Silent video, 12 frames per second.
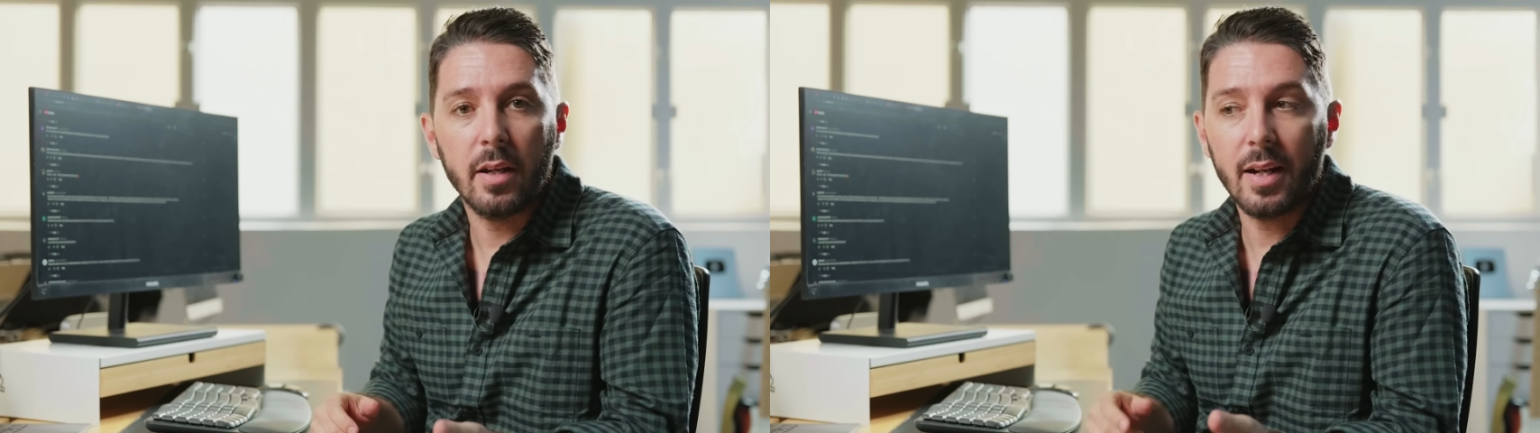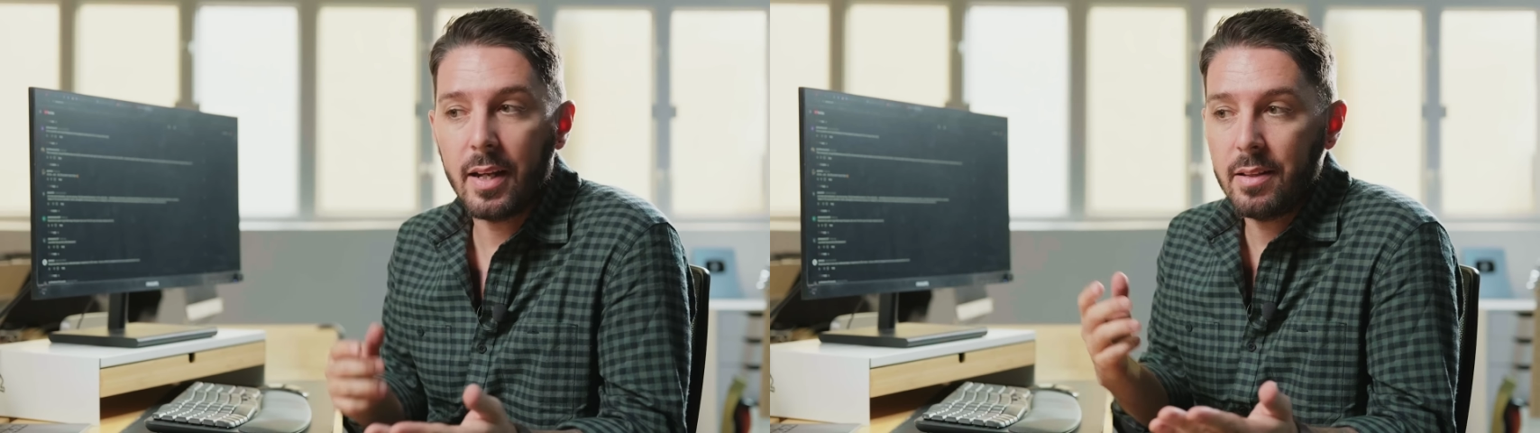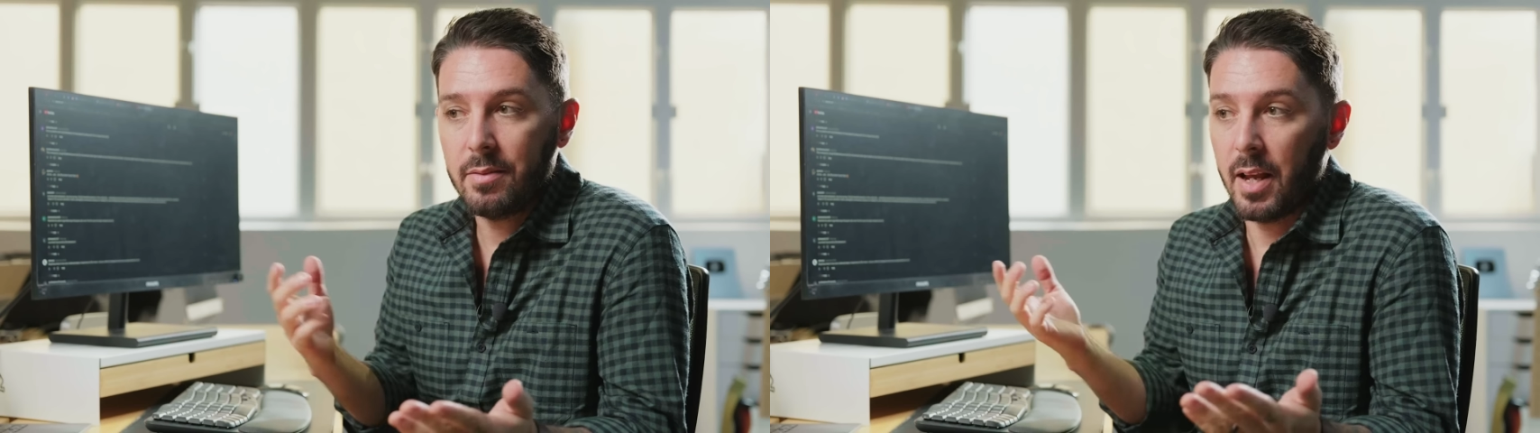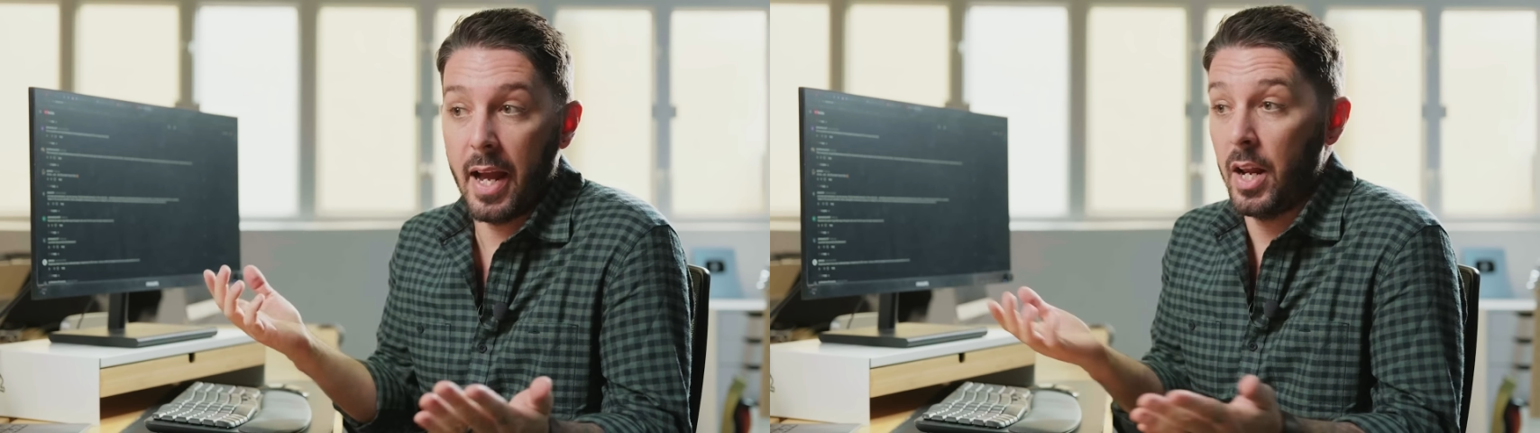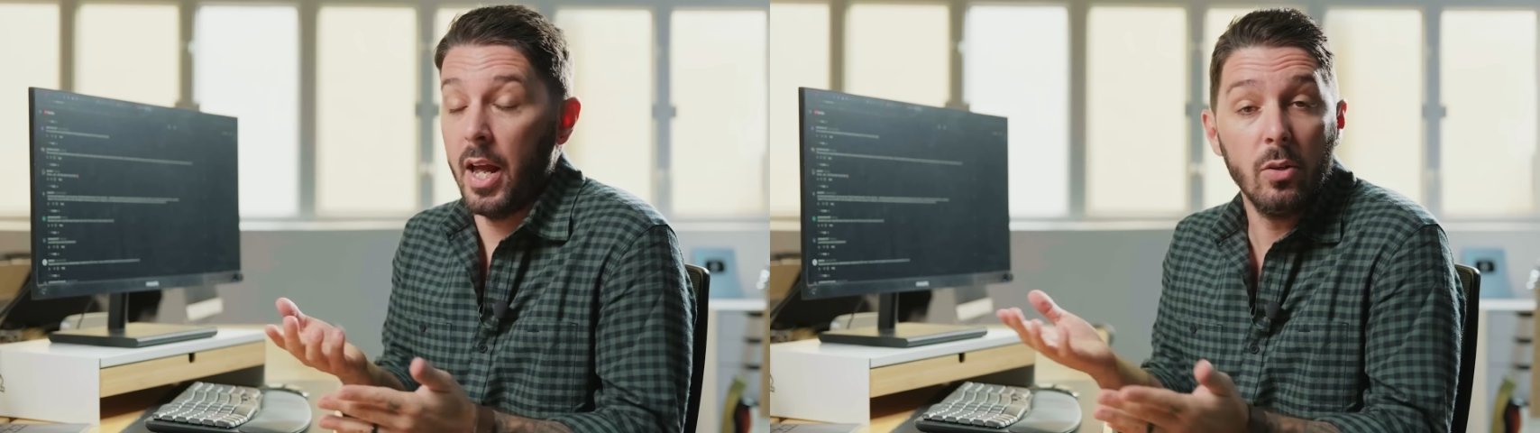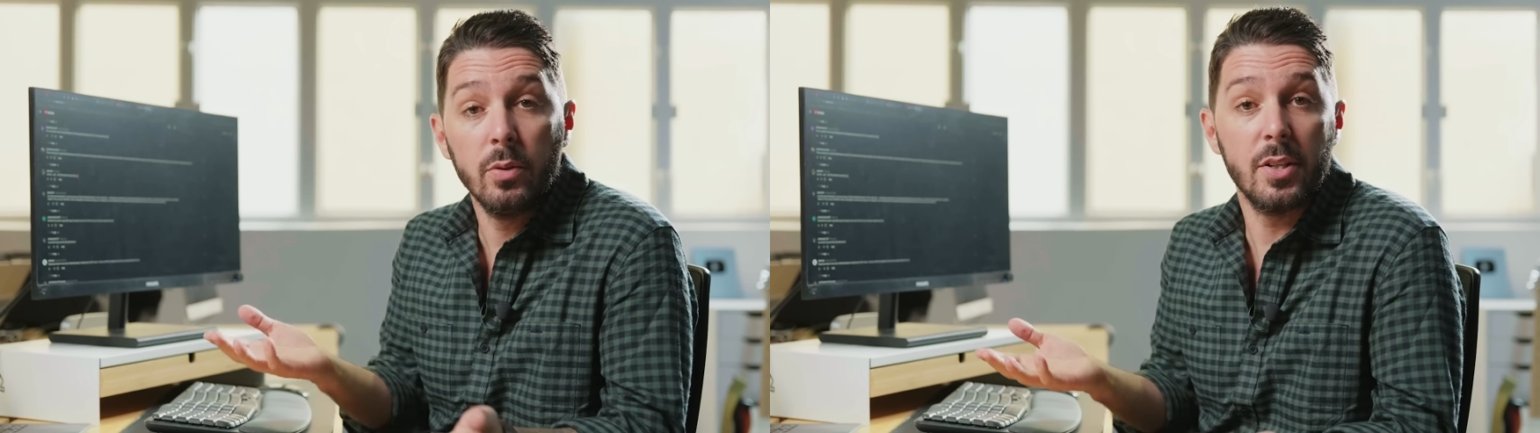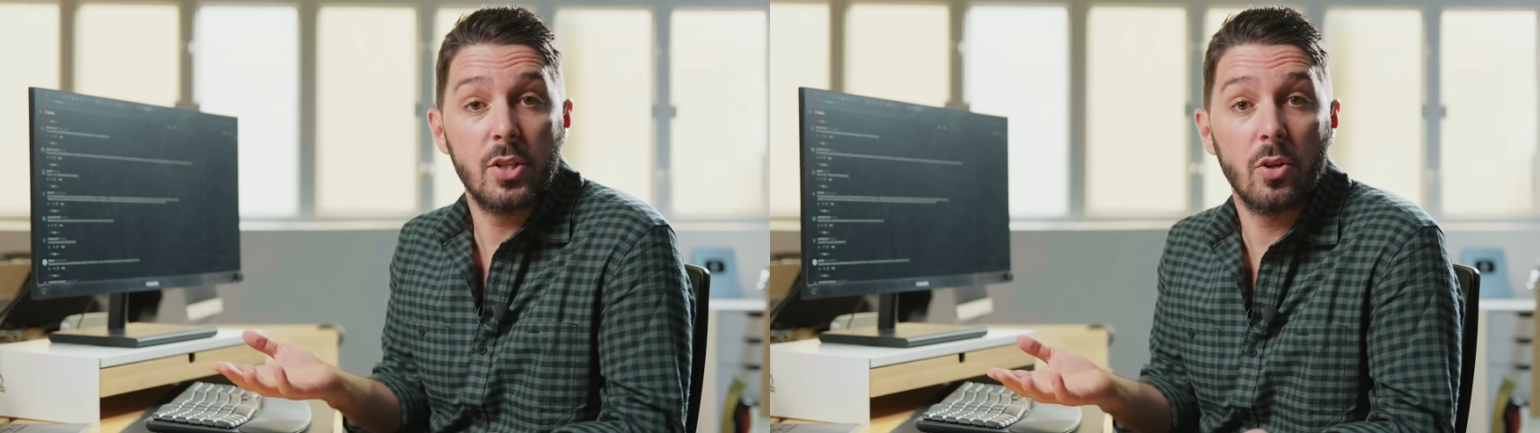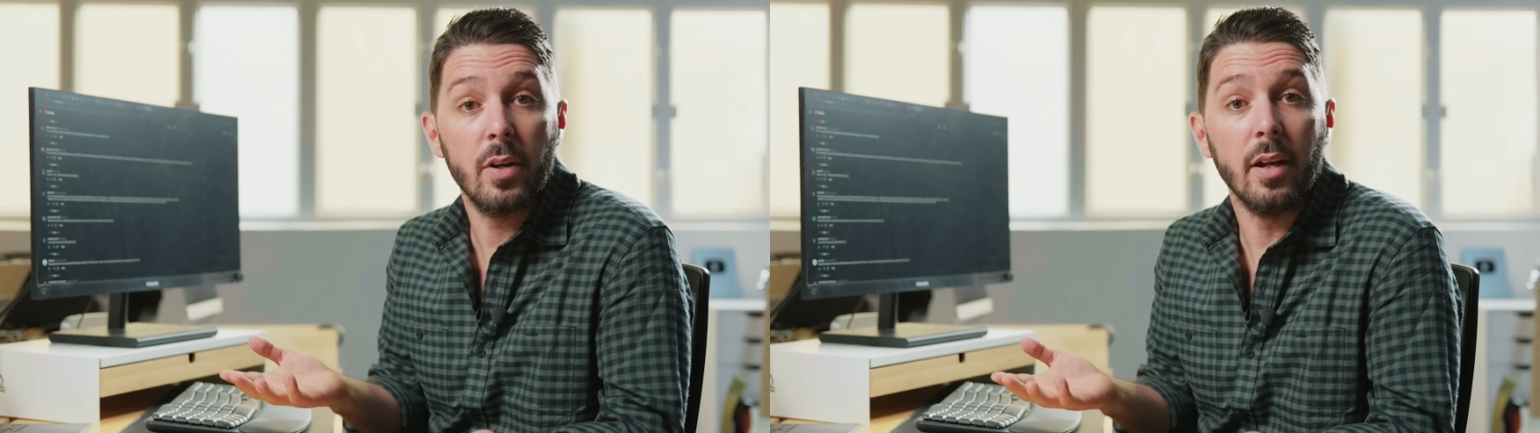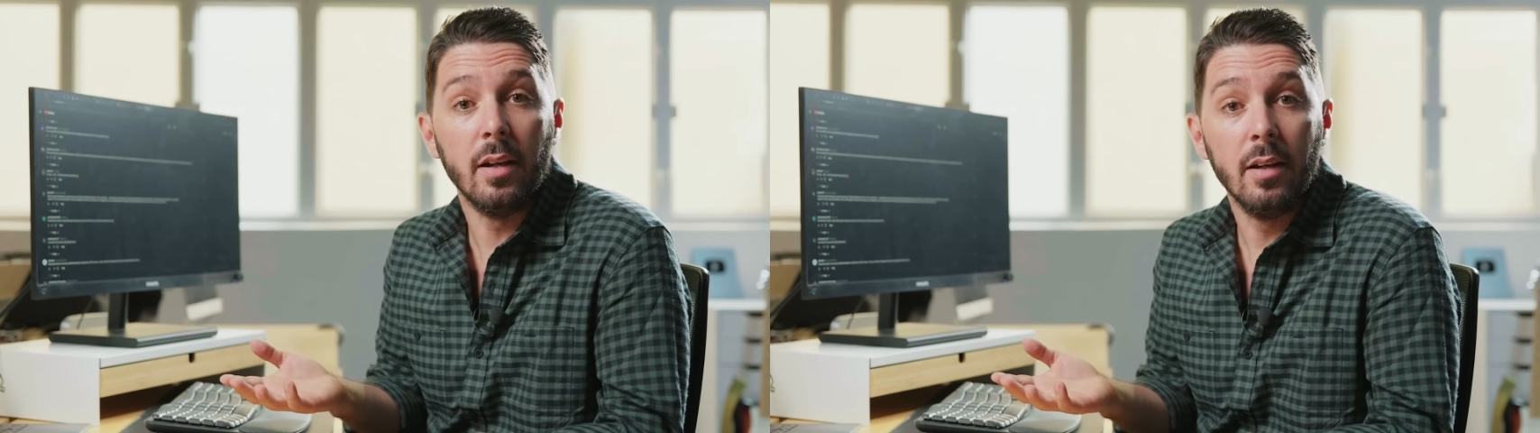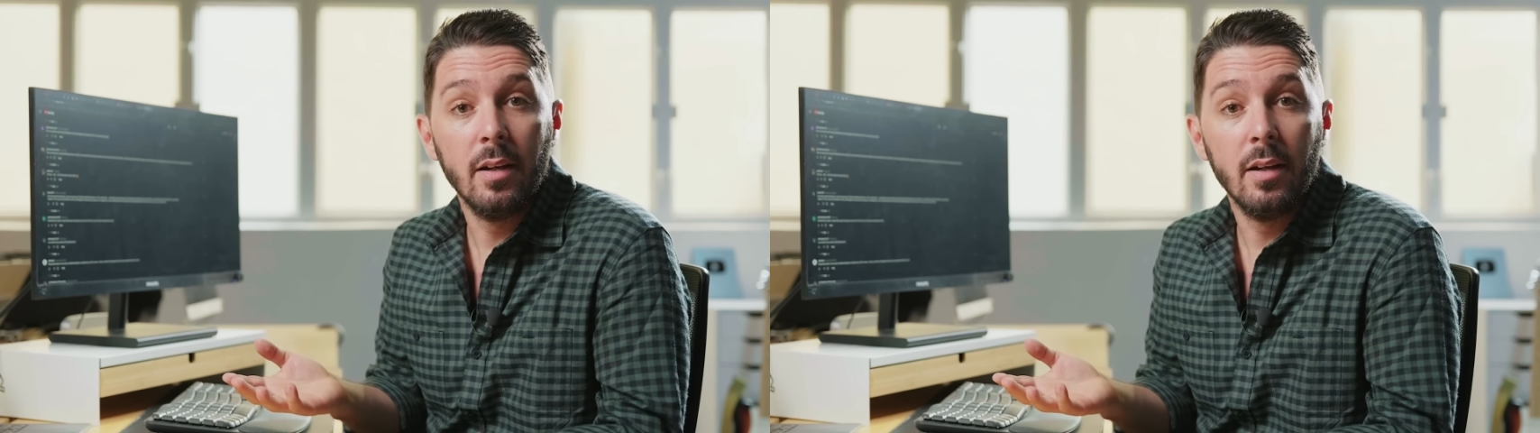And I don't disagree.